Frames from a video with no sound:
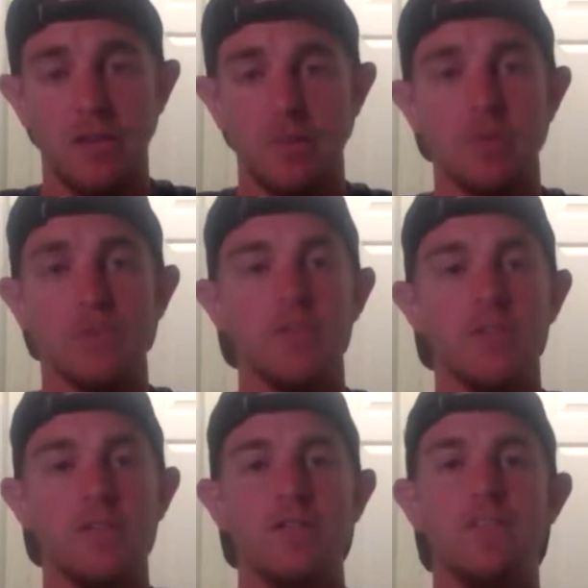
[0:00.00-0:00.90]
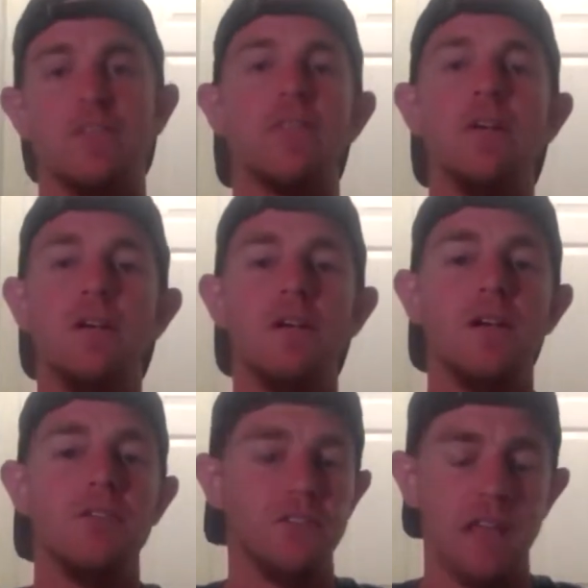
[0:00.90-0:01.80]
think personally, it's
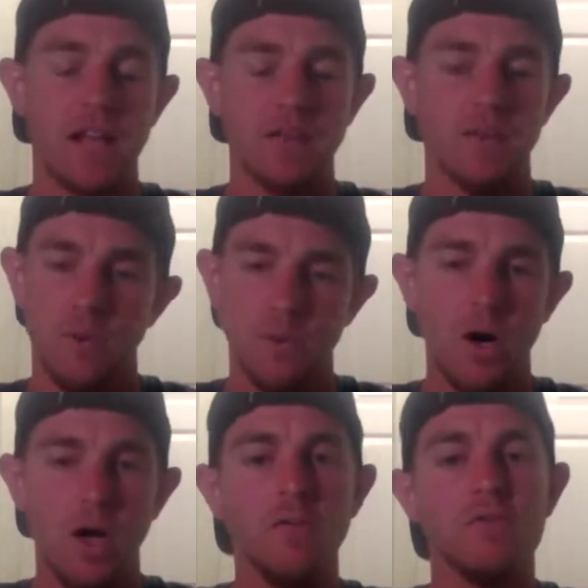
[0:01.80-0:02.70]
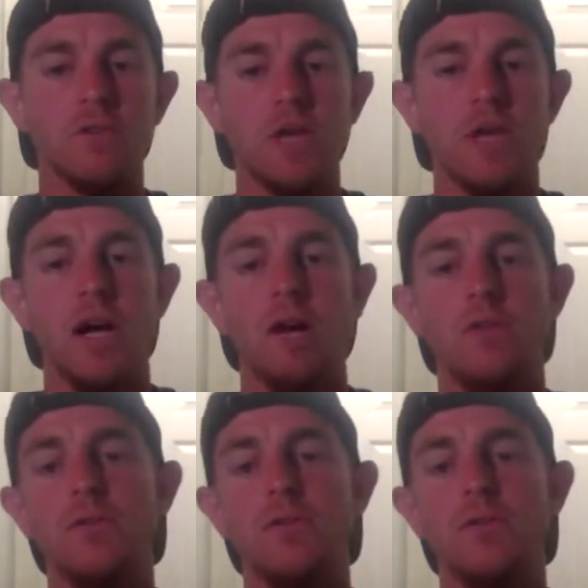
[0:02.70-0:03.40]
exactly what we want right now.